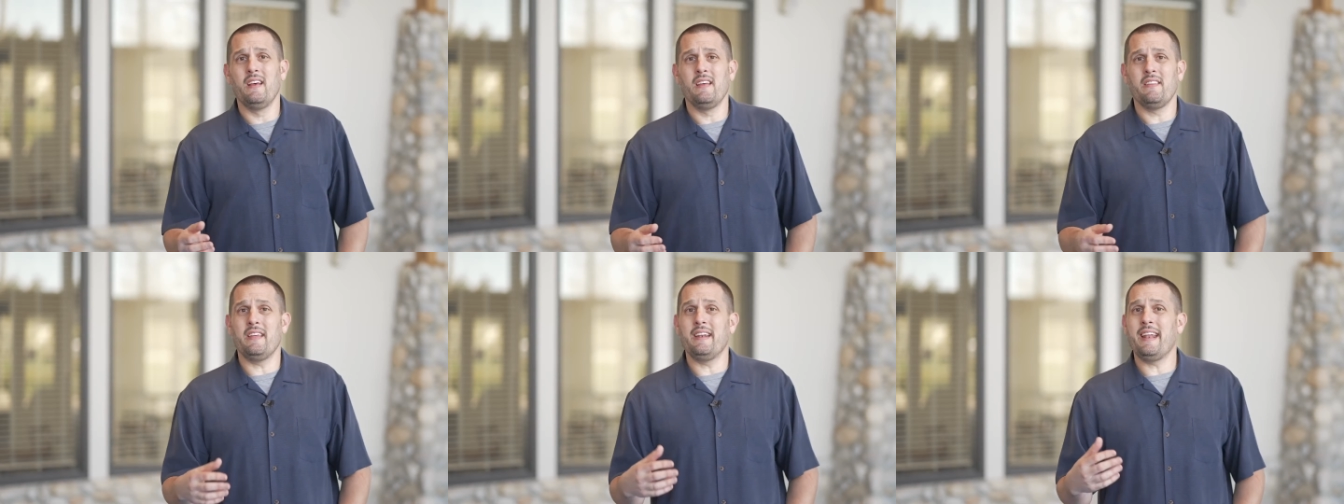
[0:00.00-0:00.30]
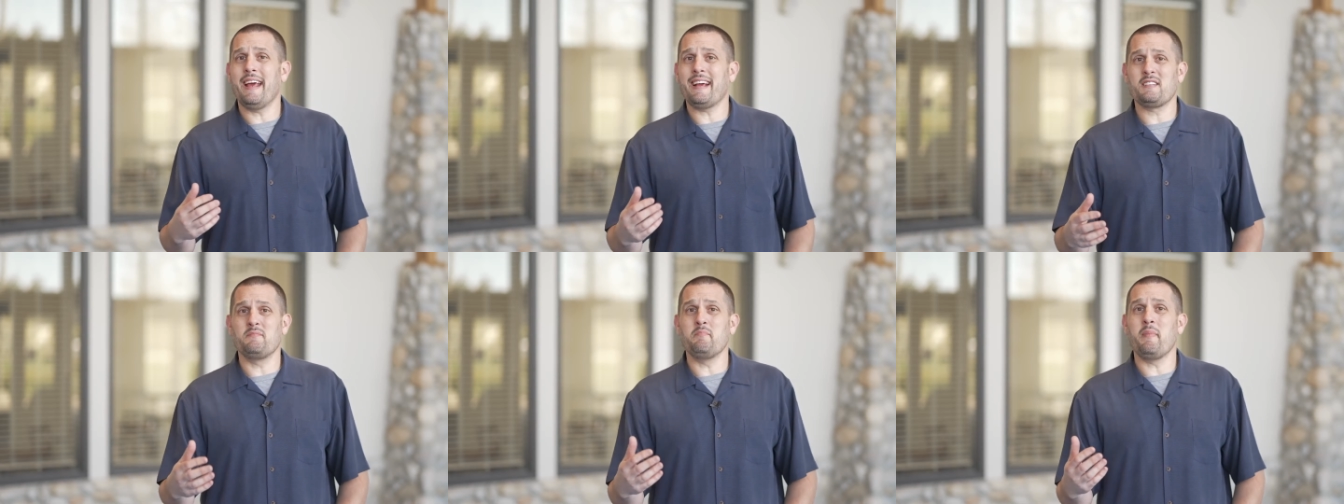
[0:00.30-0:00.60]
the
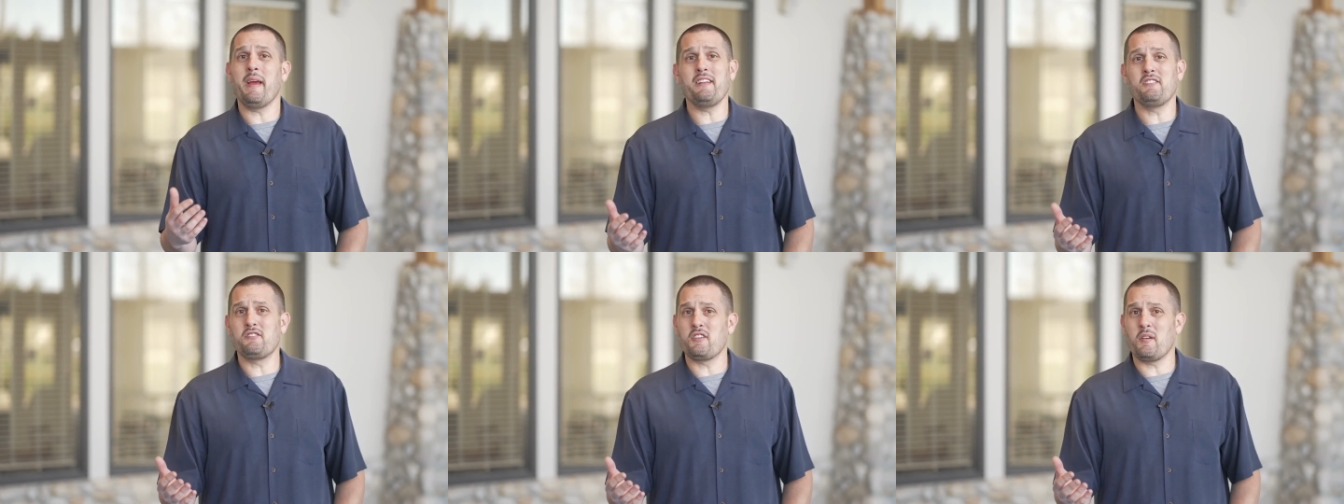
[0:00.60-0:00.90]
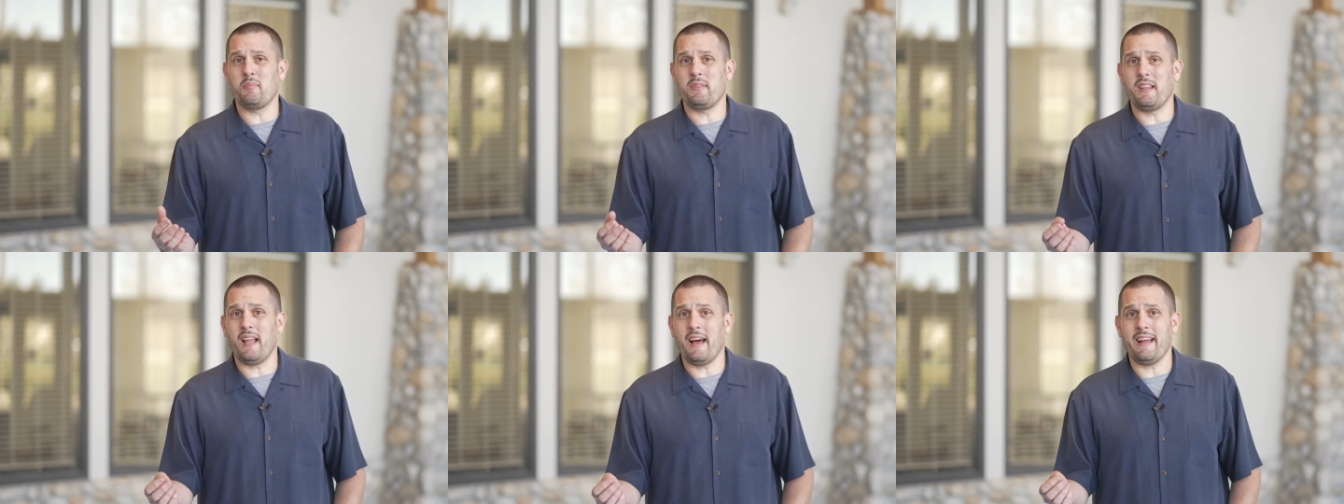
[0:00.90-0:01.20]
next major
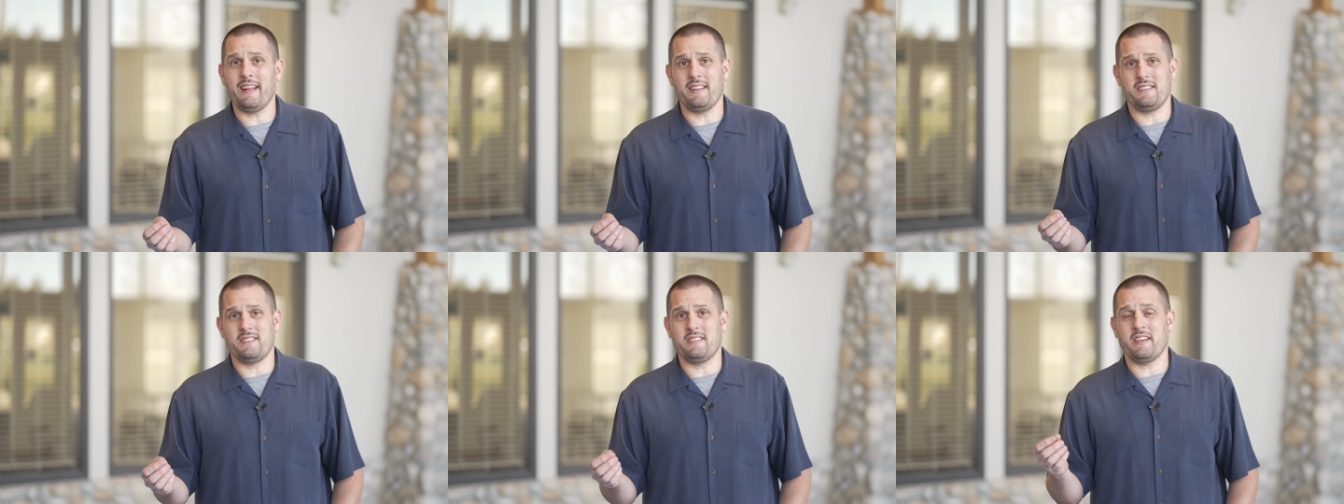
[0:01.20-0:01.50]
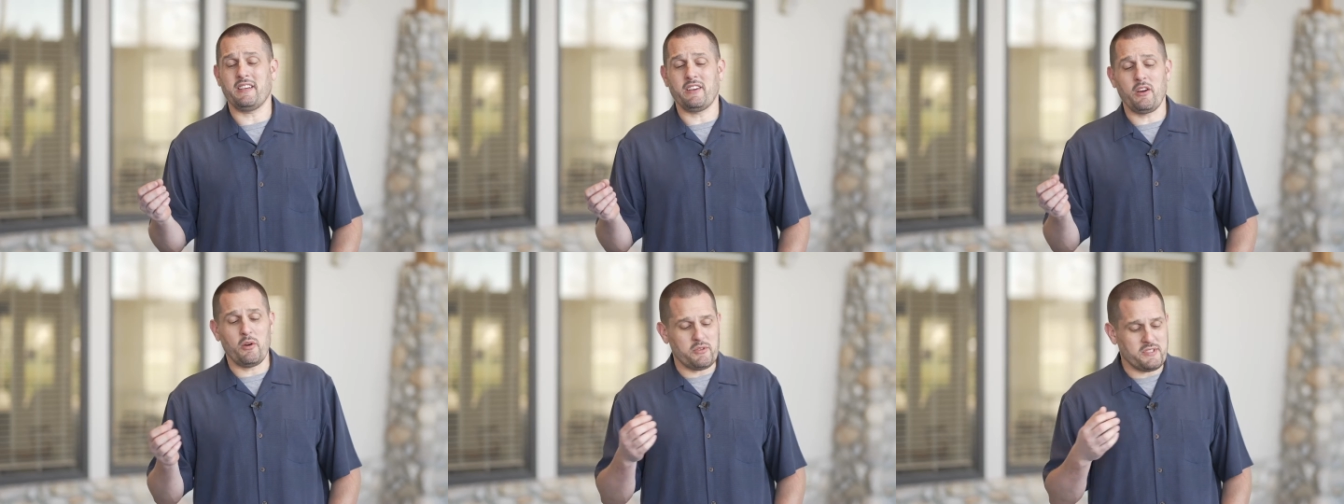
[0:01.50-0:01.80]
appliance
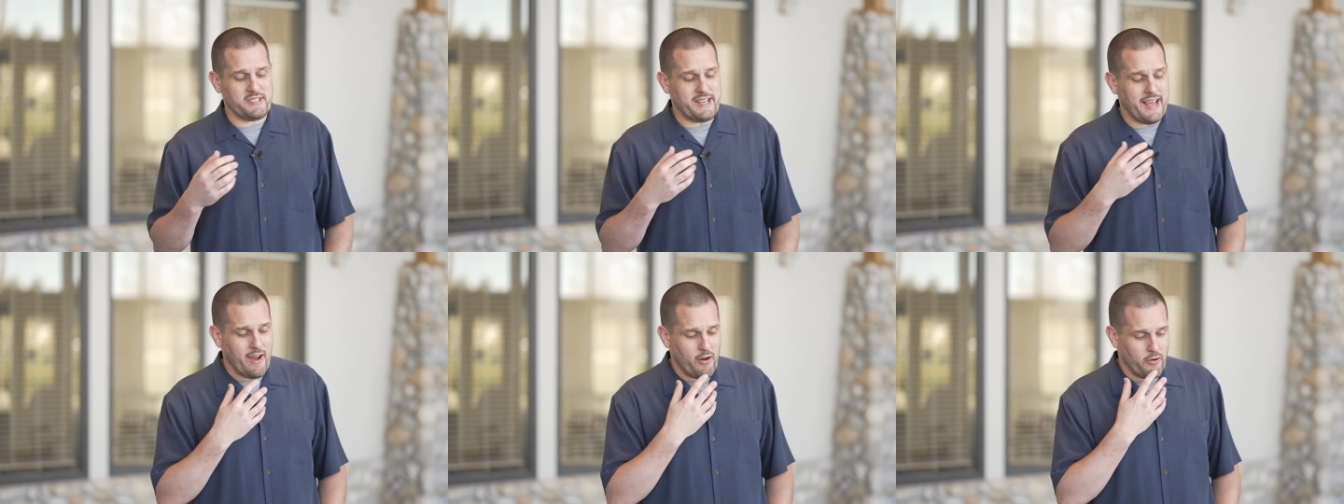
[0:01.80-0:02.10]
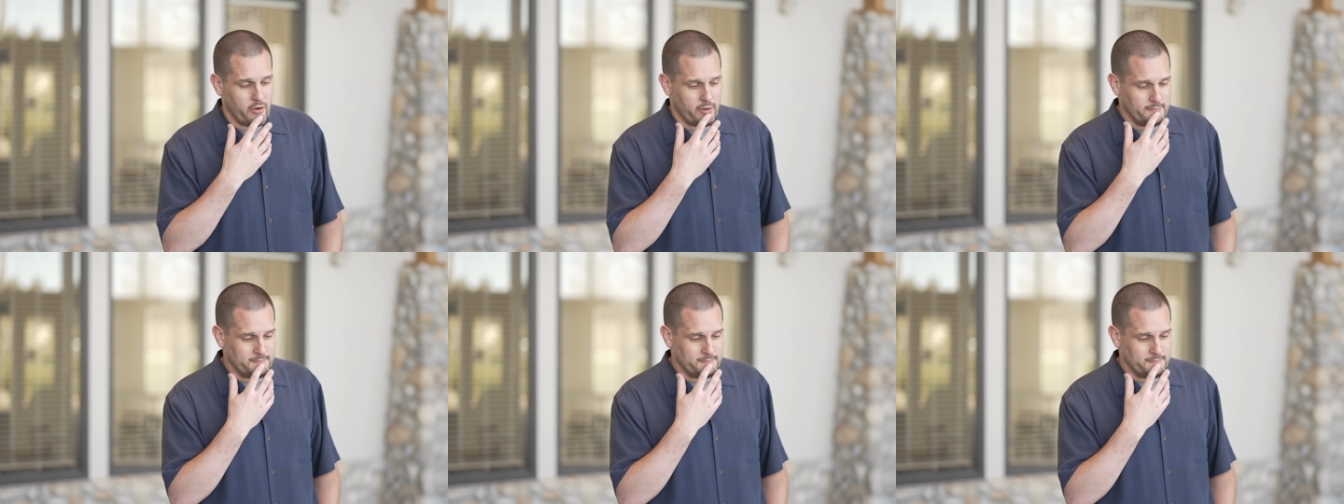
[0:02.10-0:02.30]
that goes down.